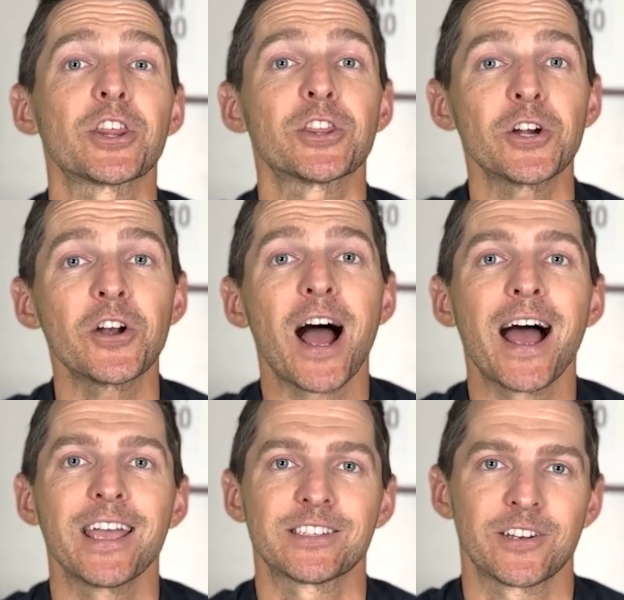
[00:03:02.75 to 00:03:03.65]
third
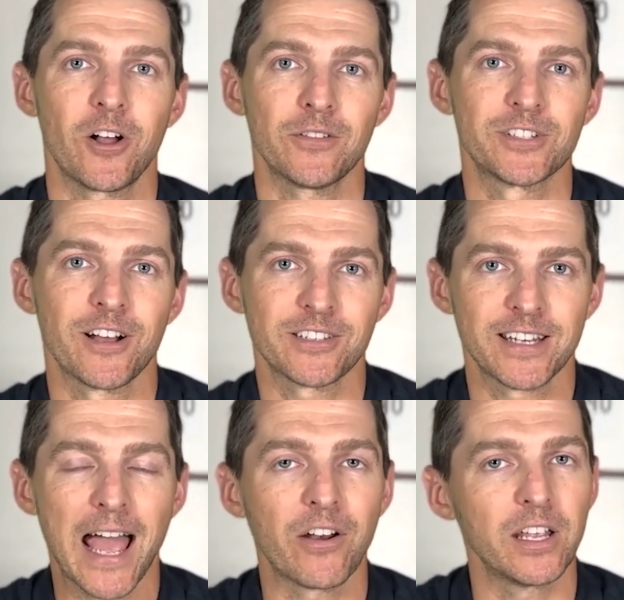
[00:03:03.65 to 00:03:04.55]
highest in all of Johnson
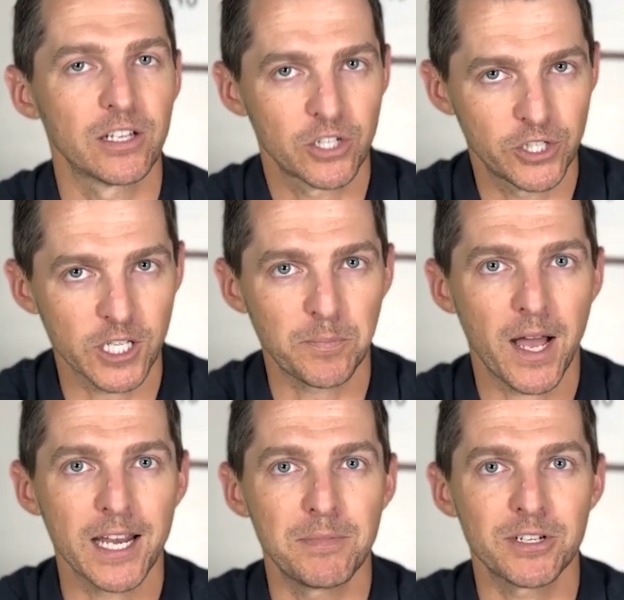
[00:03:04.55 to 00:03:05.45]
County, just
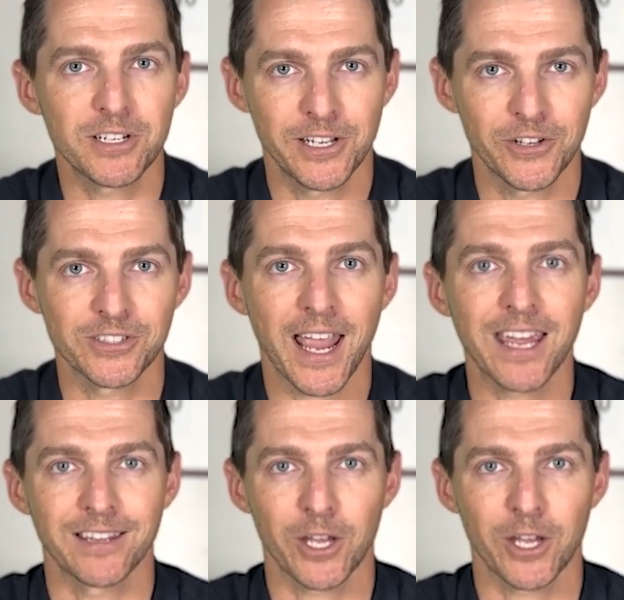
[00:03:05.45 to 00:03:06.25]
behind Mission Hills and Lake